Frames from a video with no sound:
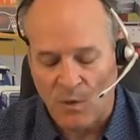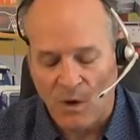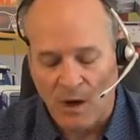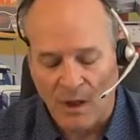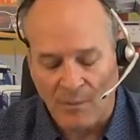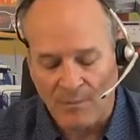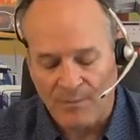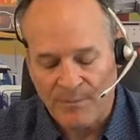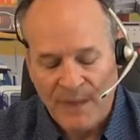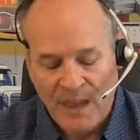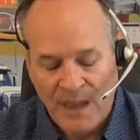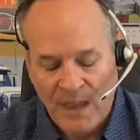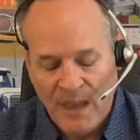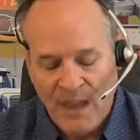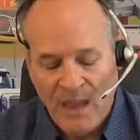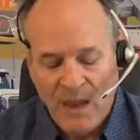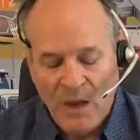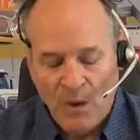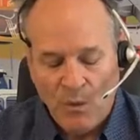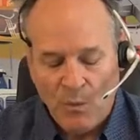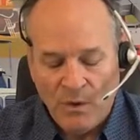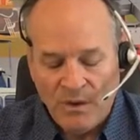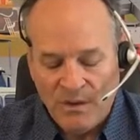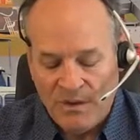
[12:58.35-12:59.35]
Well,
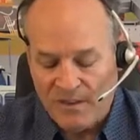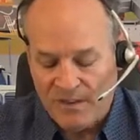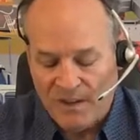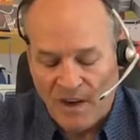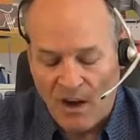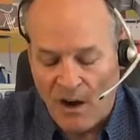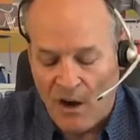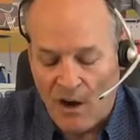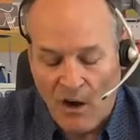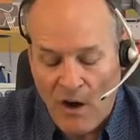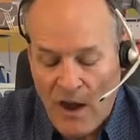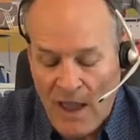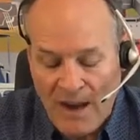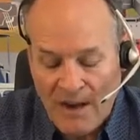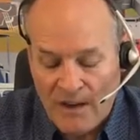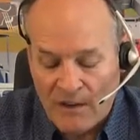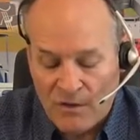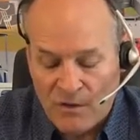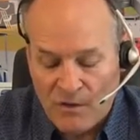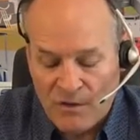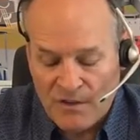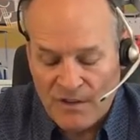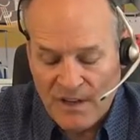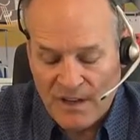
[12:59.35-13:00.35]
we desire our
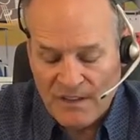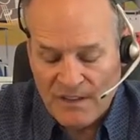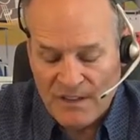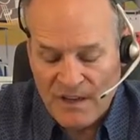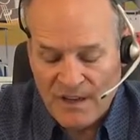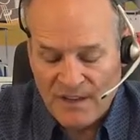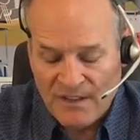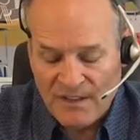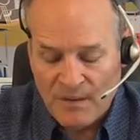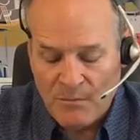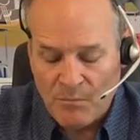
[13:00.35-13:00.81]
attitudes, ideas,